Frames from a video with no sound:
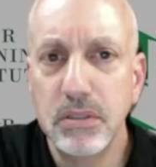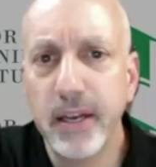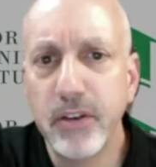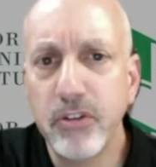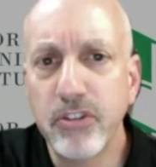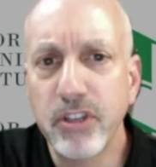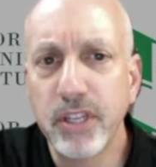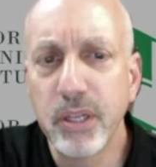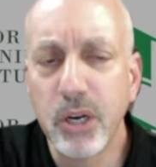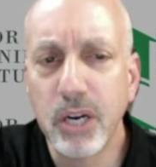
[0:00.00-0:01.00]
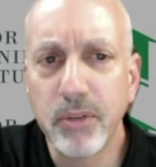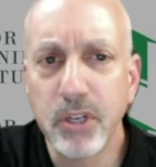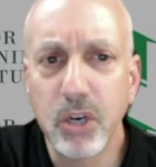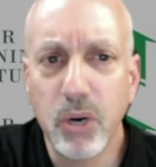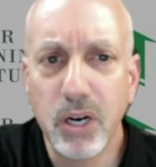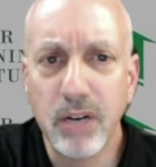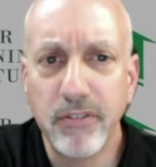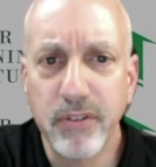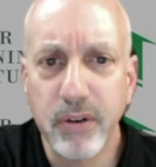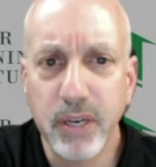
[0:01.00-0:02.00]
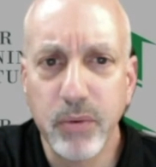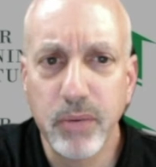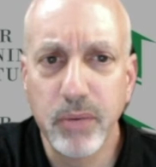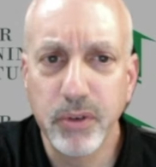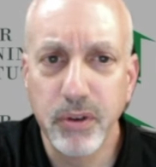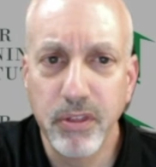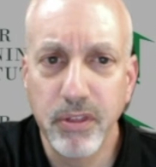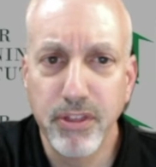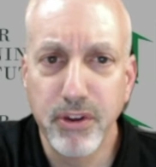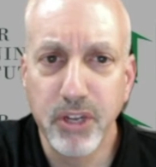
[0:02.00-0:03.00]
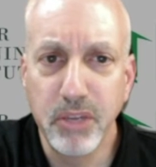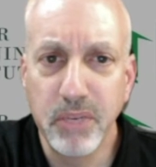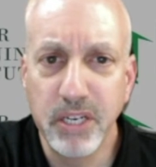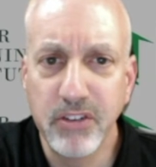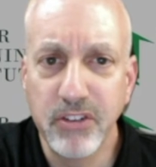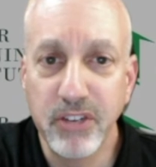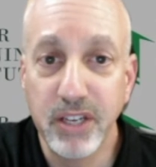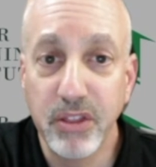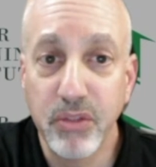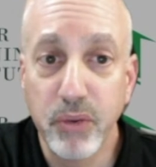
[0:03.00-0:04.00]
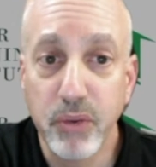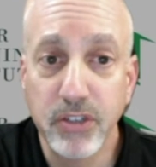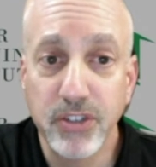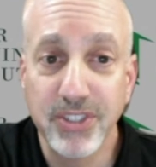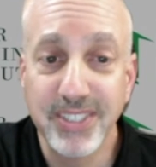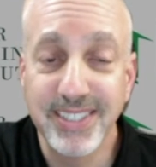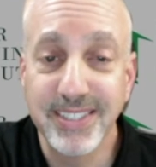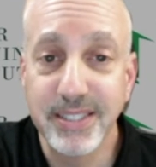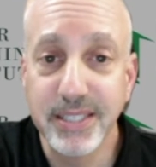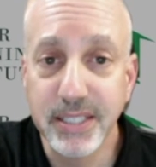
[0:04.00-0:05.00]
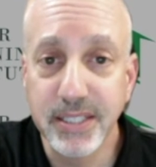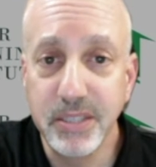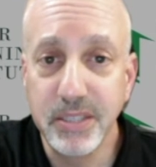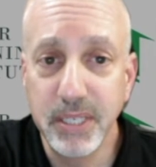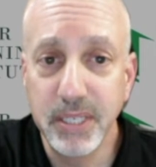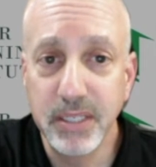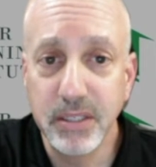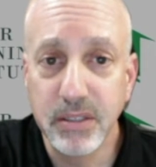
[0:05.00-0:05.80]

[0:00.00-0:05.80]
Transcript: you said the alarm can go off for anywhere between 30 minutes and 360 minutes.